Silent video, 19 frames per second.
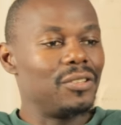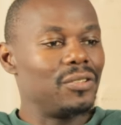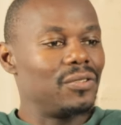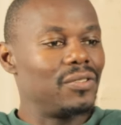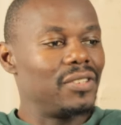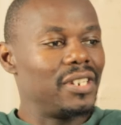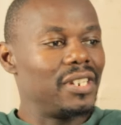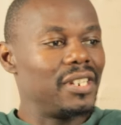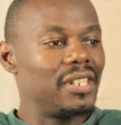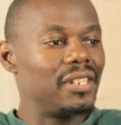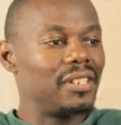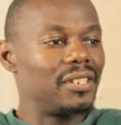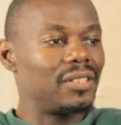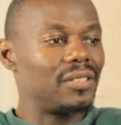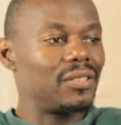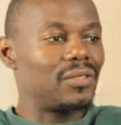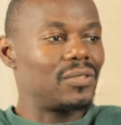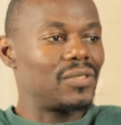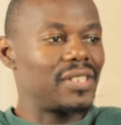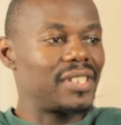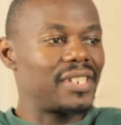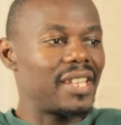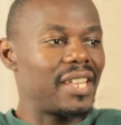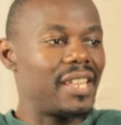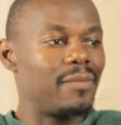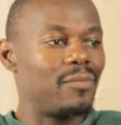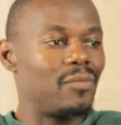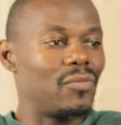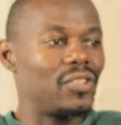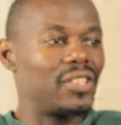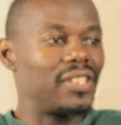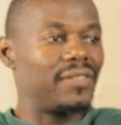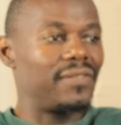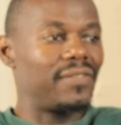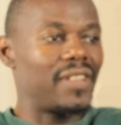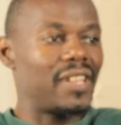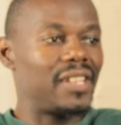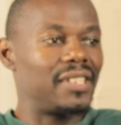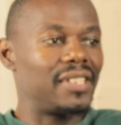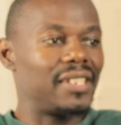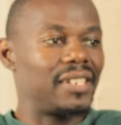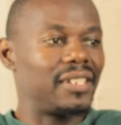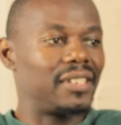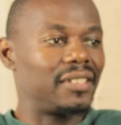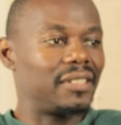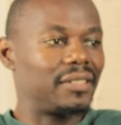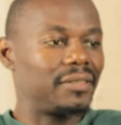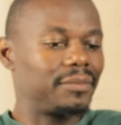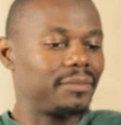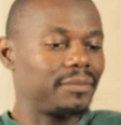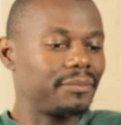You need to stay motivated.